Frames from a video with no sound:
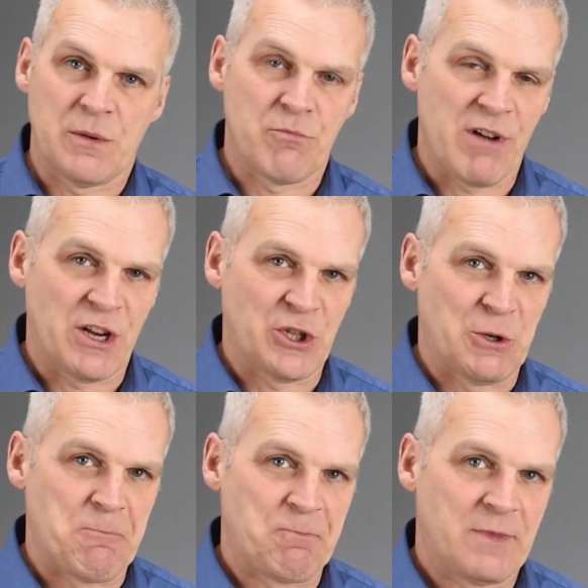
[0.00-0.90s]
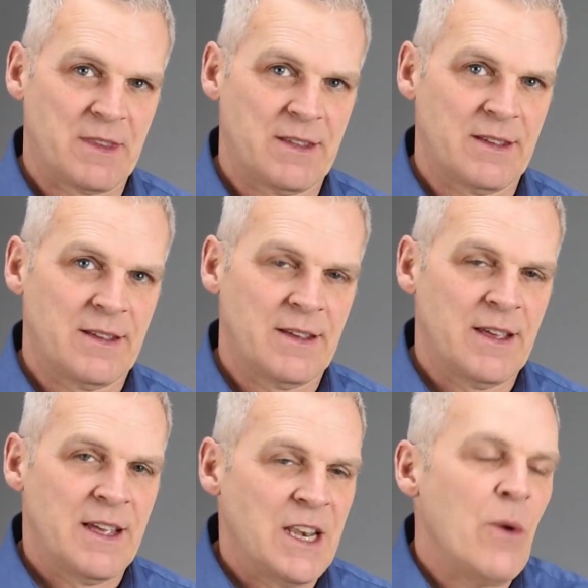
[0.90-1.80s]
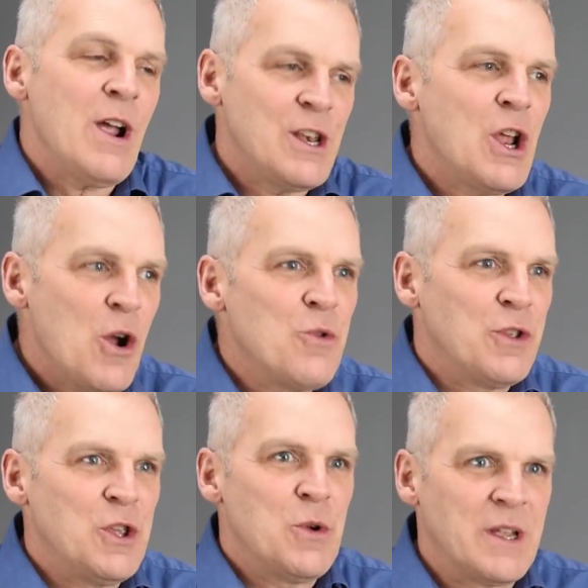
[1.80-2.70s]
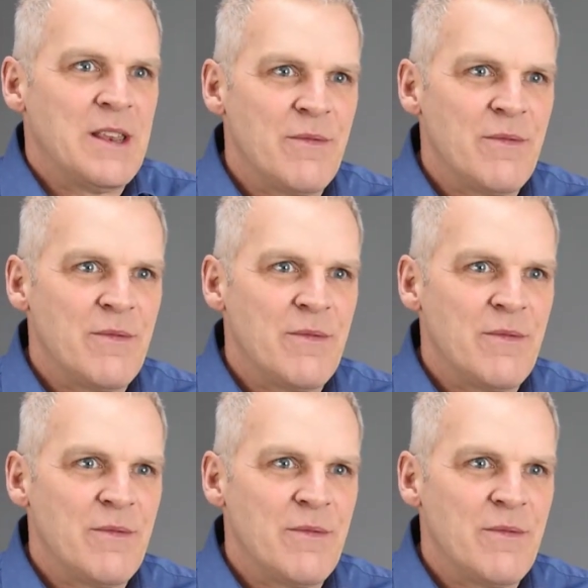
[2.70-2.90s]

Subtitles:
impression. Now, I know that you can